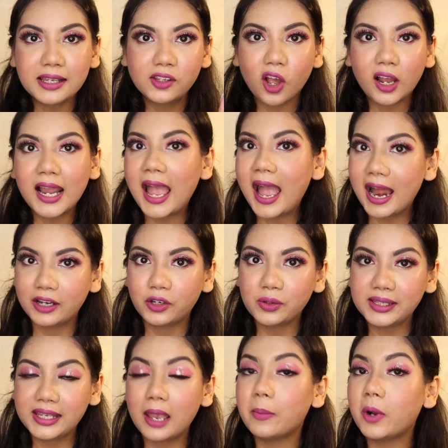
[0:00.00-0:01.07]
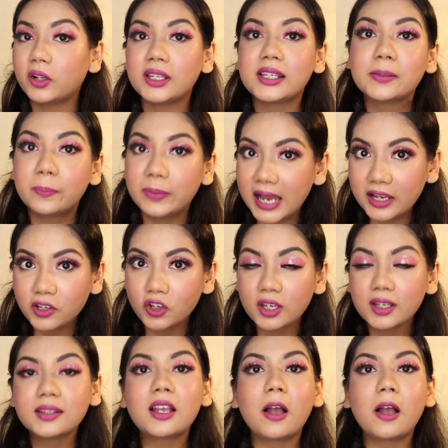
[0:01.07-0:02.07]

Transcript: is all I had to say about these blushes.